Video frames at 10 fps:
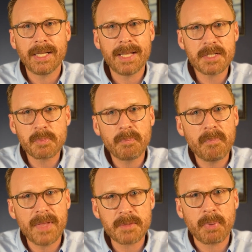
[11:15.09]
And that's
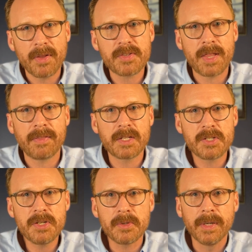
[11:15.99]
part of this other thing
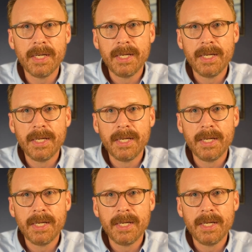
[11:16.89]
too,